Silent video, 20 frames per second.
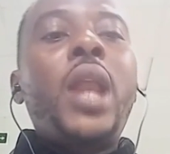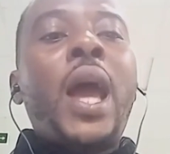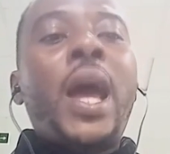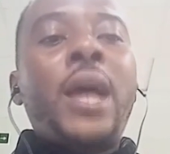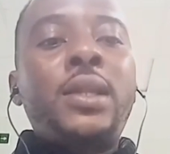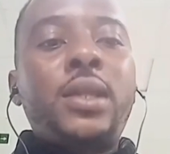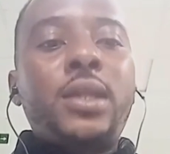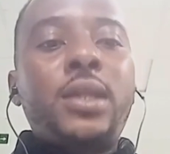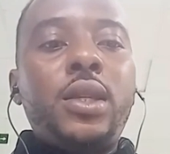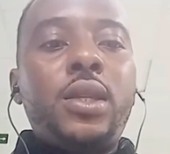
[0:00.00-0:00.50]

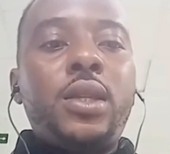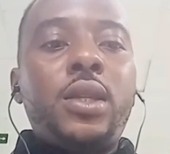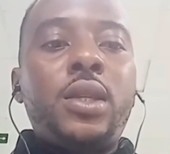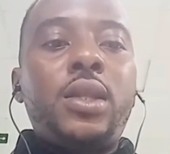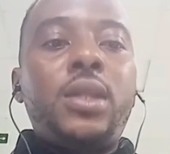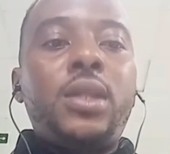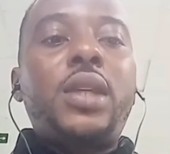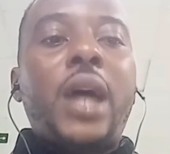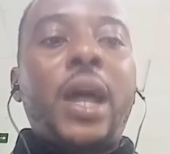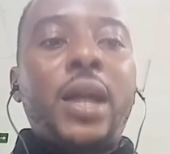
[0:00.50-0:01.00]
last
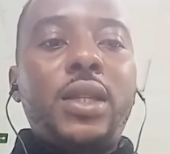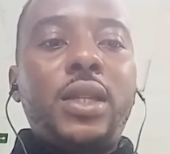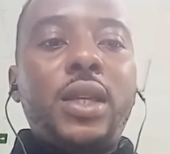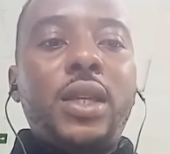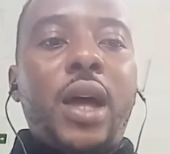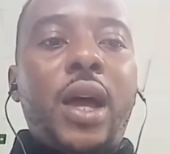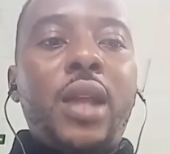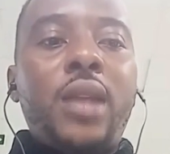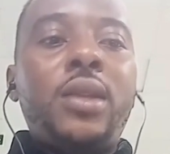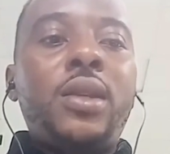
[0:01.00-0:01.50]
season
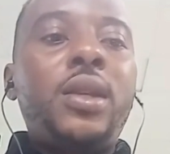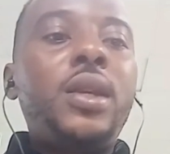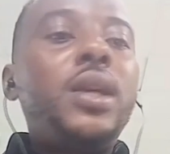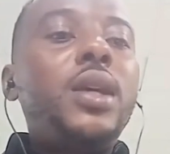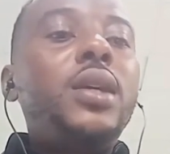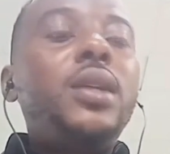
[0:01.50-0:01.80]
tactically.